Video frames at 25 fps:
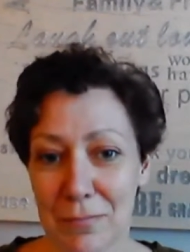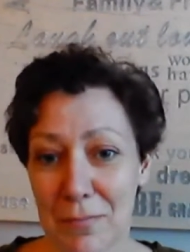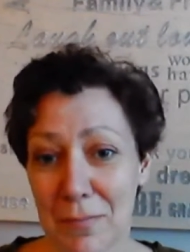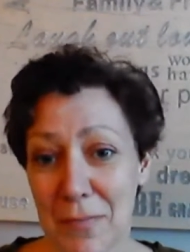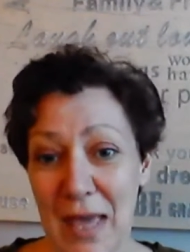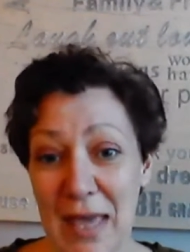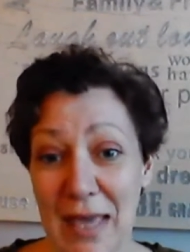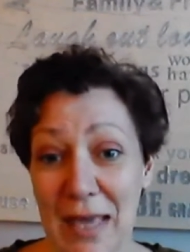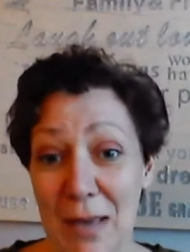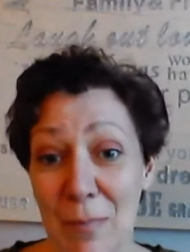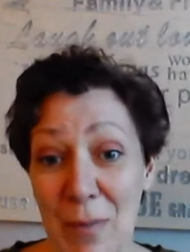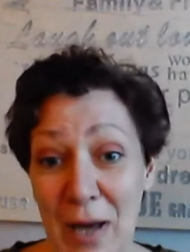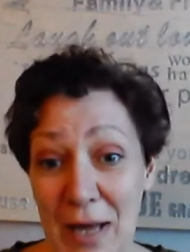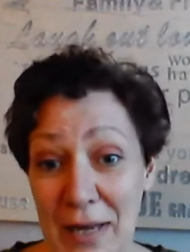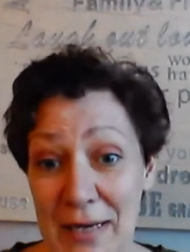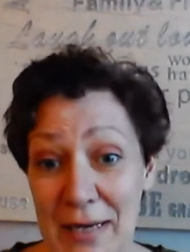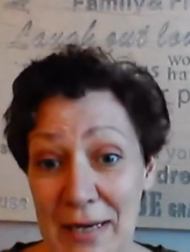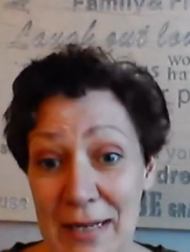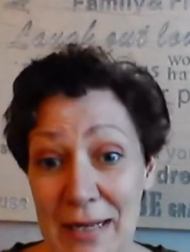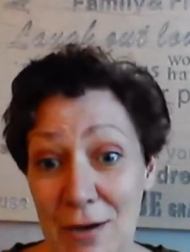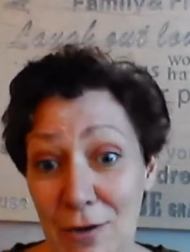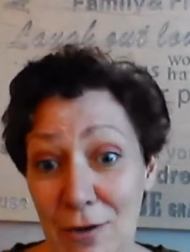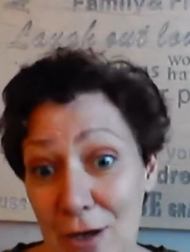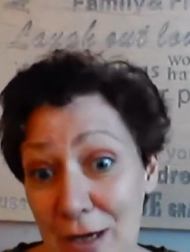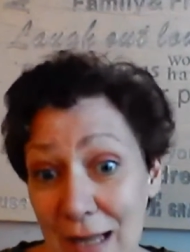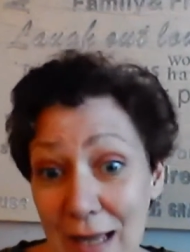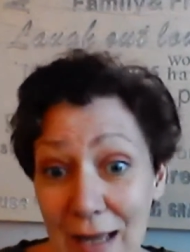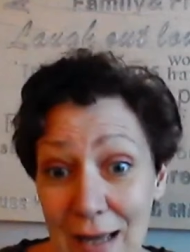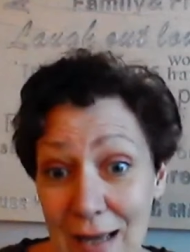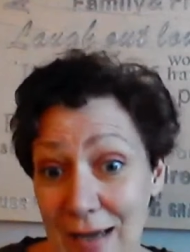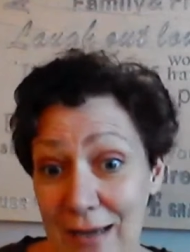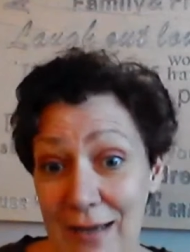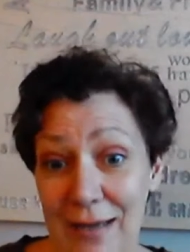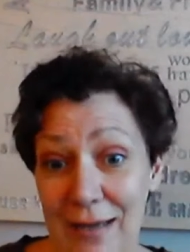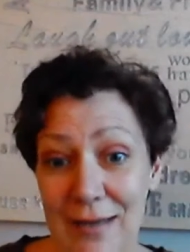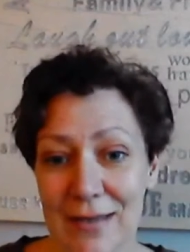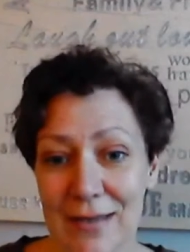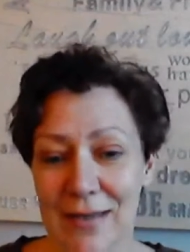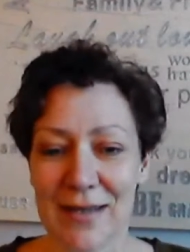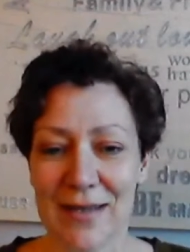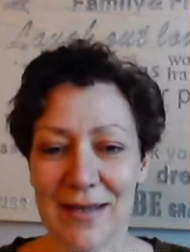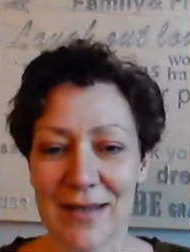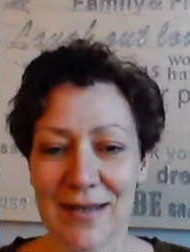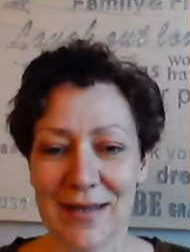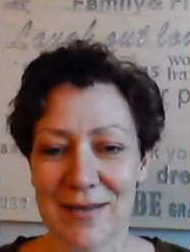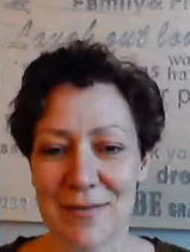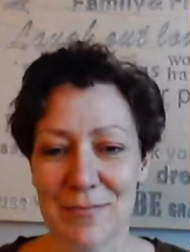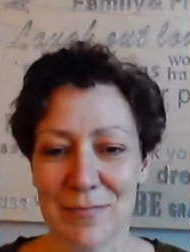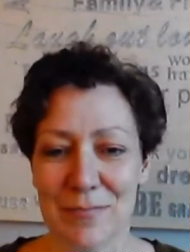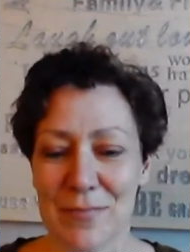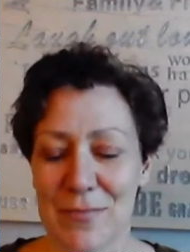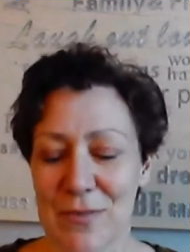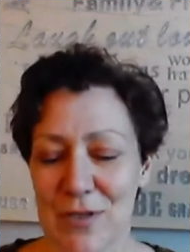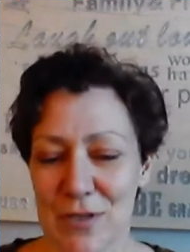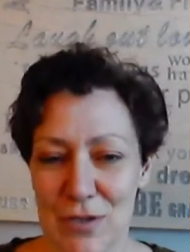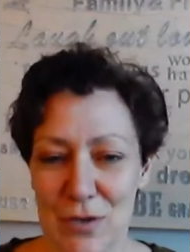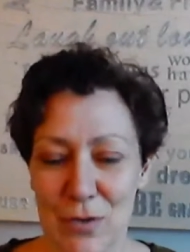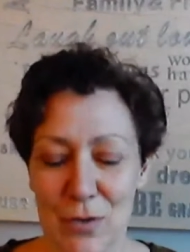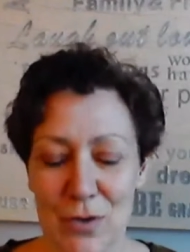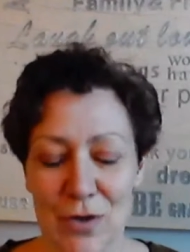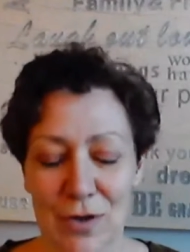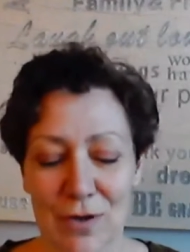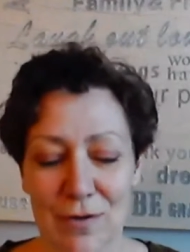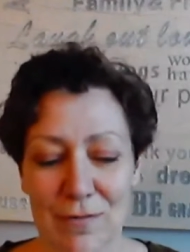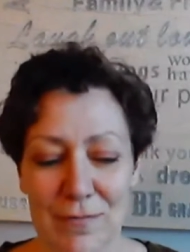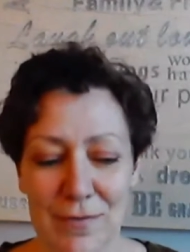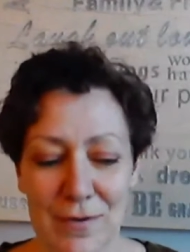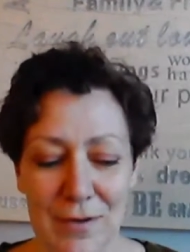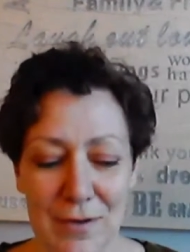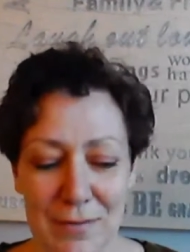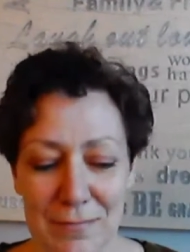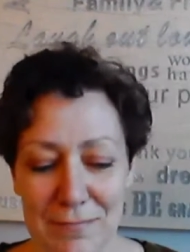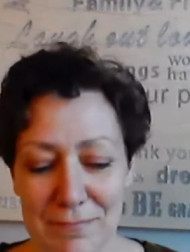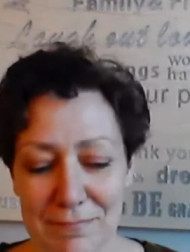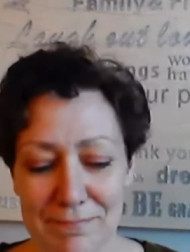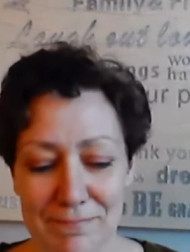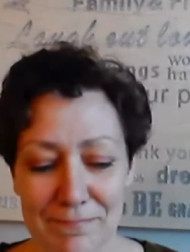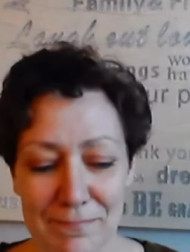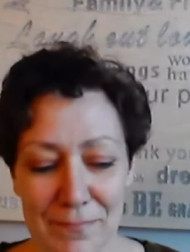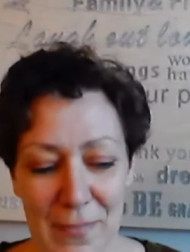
make money online um, sort of um,